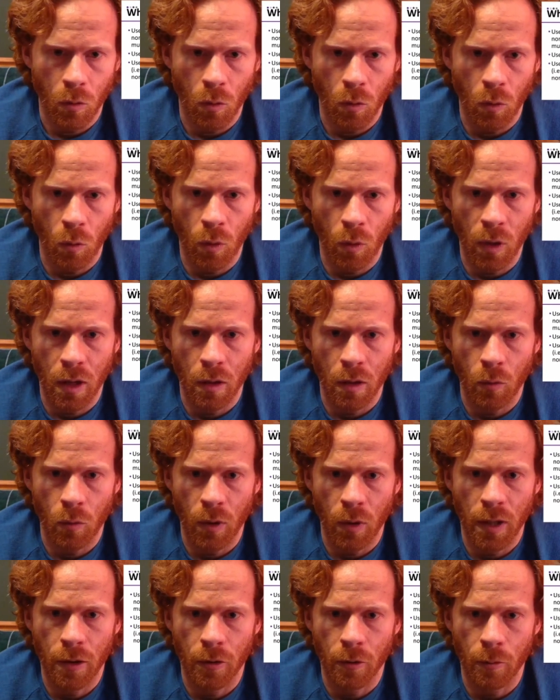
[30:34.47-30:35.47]
we
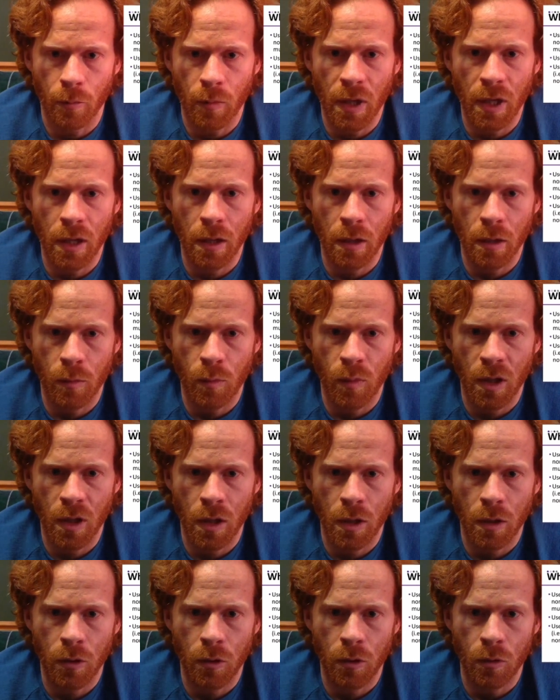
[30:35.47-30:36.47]
hear median
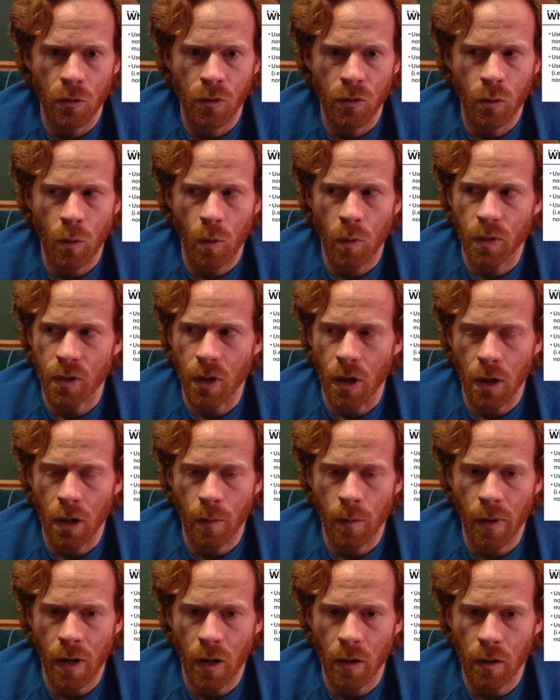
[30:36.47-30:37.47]
being used when we talk
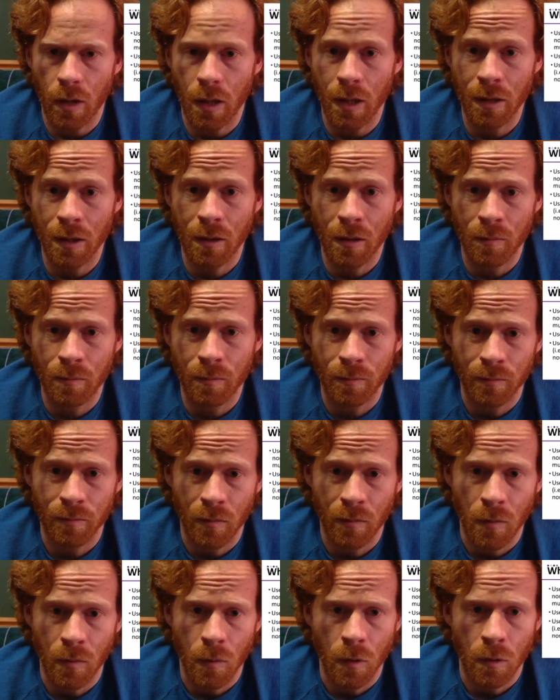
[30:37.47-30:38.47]
about income
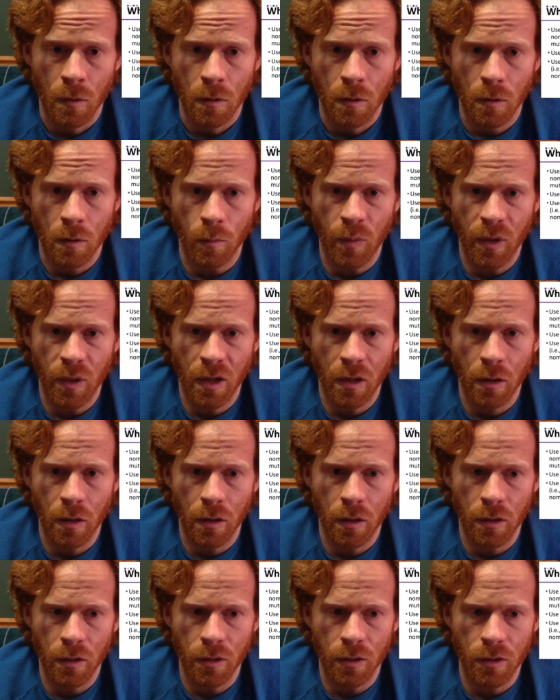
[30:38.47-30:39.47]

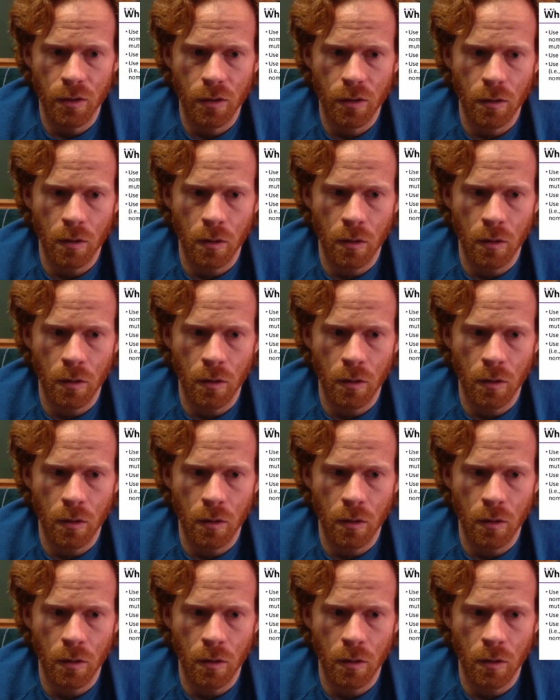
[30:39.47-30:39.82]
because